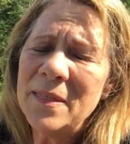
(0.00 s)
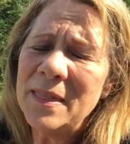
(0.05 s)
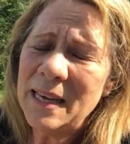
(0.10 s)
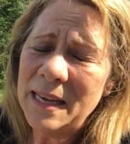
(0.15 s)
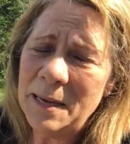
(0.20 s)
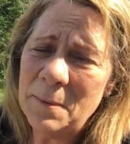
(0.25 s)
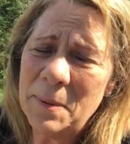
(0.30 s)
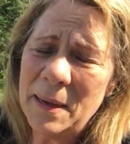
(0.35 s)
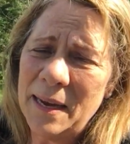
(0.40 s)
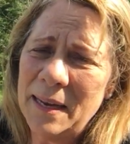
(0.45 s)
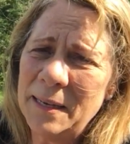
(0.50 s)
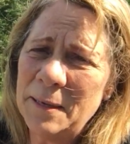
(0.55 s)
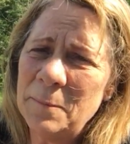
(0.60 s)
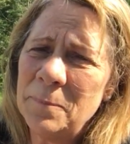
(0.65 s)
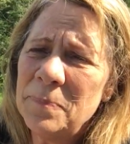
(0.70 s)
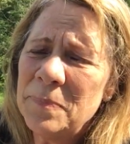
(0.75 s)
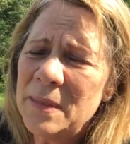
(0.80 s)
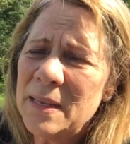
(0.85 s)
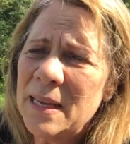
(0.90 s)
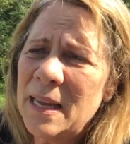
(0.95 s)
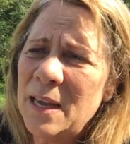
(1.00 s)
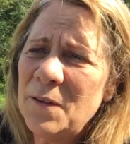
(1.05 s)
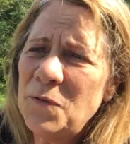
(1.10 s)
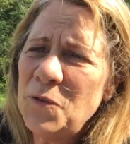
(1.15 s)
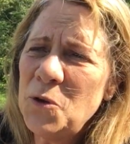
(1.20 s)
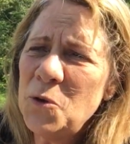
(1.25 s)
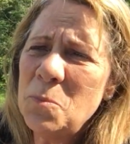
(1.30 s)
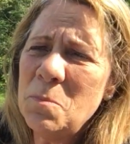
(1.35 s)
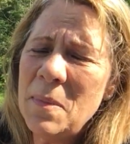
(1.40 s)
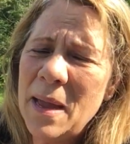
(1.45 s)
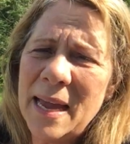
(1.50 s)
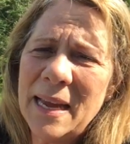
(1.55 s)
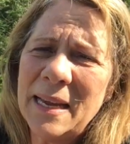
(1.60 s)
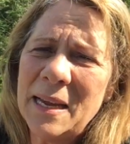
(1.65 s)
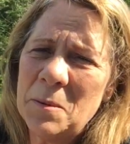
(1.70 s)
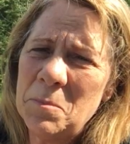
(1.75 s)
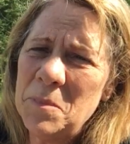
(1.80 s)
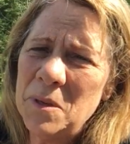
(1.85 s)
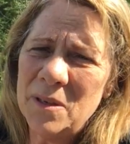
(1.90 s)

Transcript: think about it if you make a